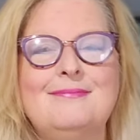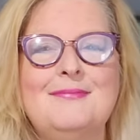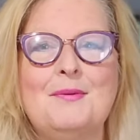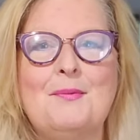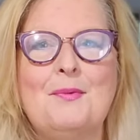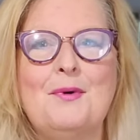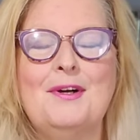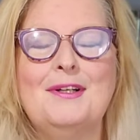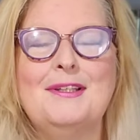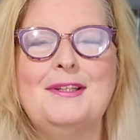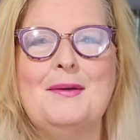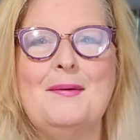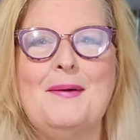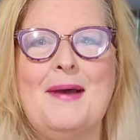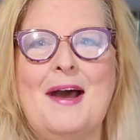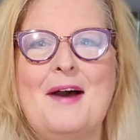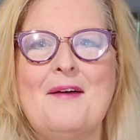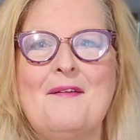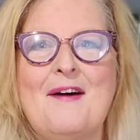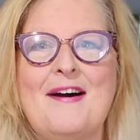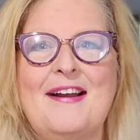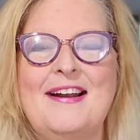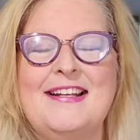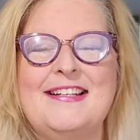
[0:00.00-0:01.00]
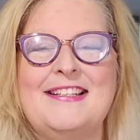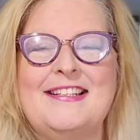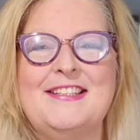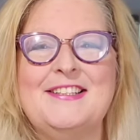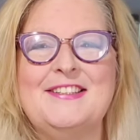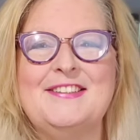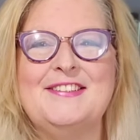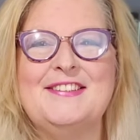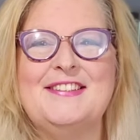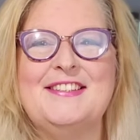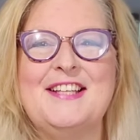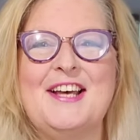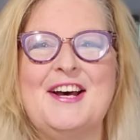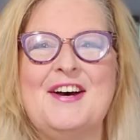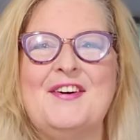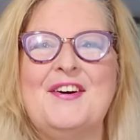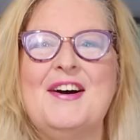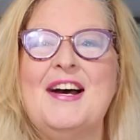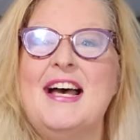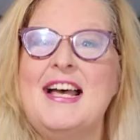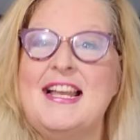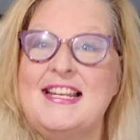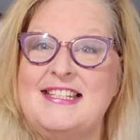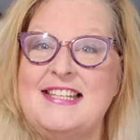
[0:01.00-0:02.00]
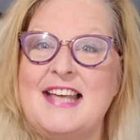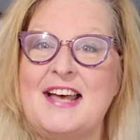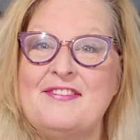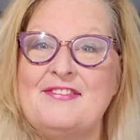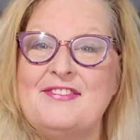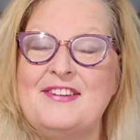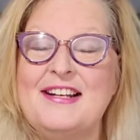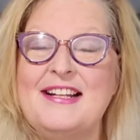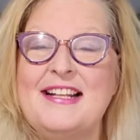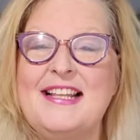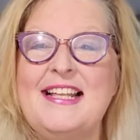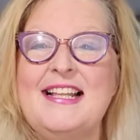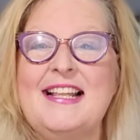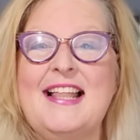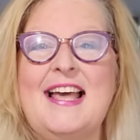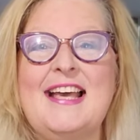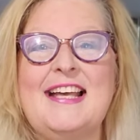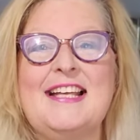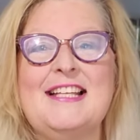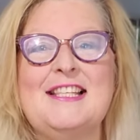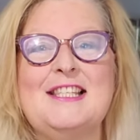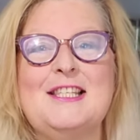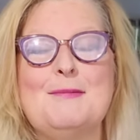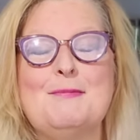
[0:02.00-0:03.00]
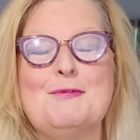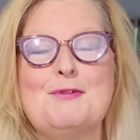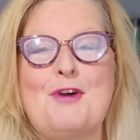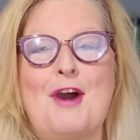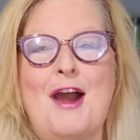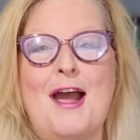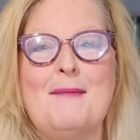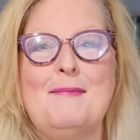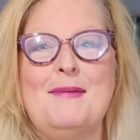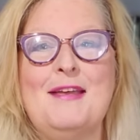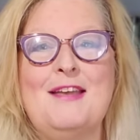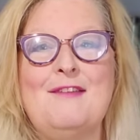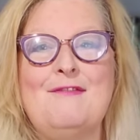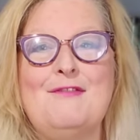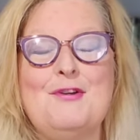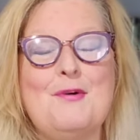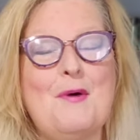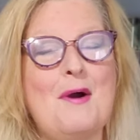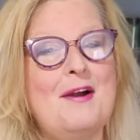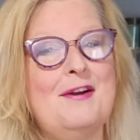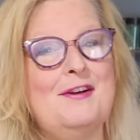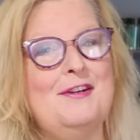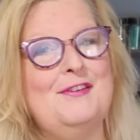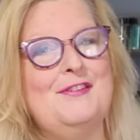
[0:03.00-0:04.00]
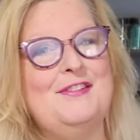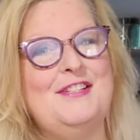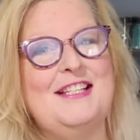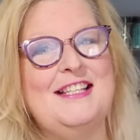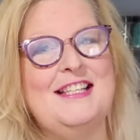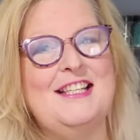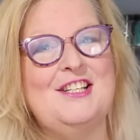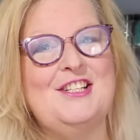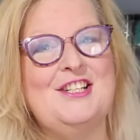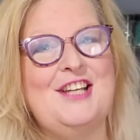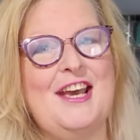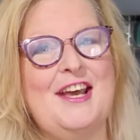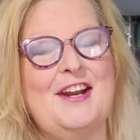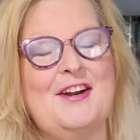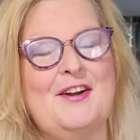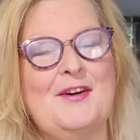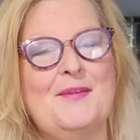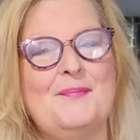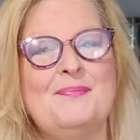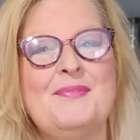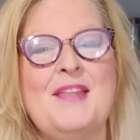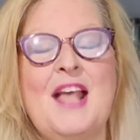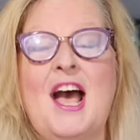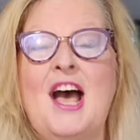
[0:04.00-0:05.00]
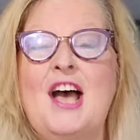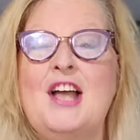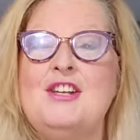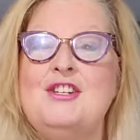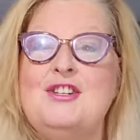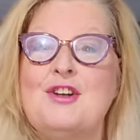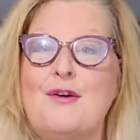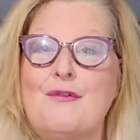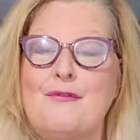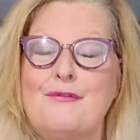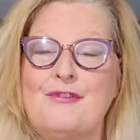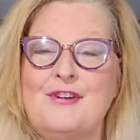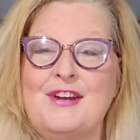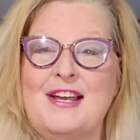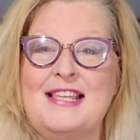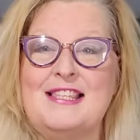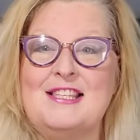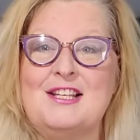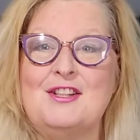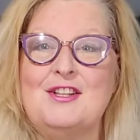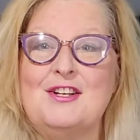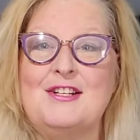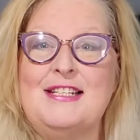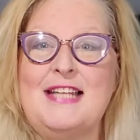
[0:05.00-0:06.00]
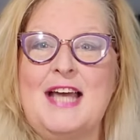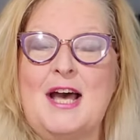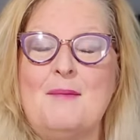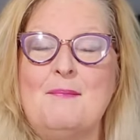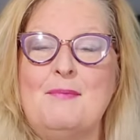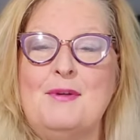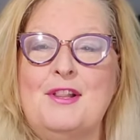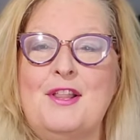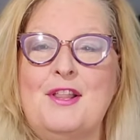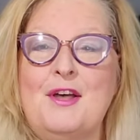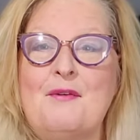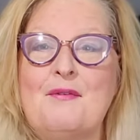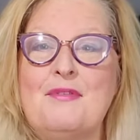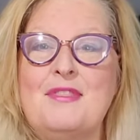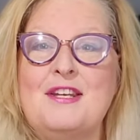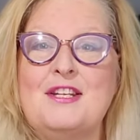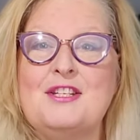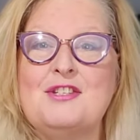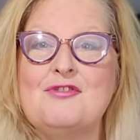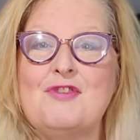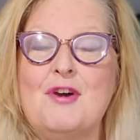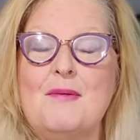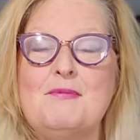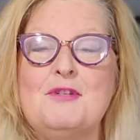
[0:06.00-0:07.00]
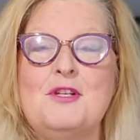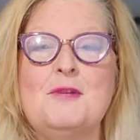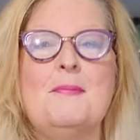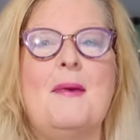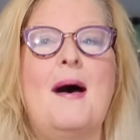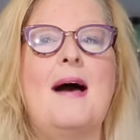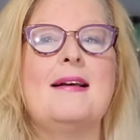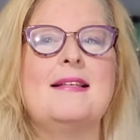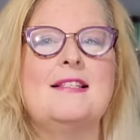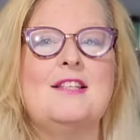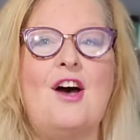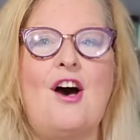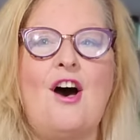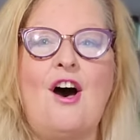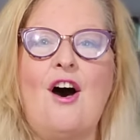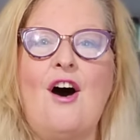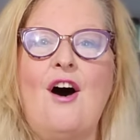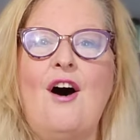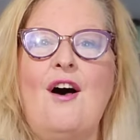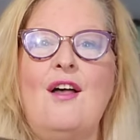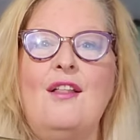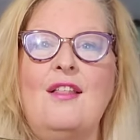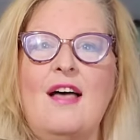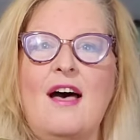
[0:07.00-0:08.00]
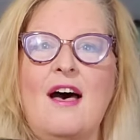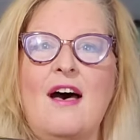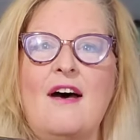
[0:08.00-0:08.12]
work the way I want it to. So definitely like and subscribe if you are new to the channel. Don't forget to look down below in the description box. All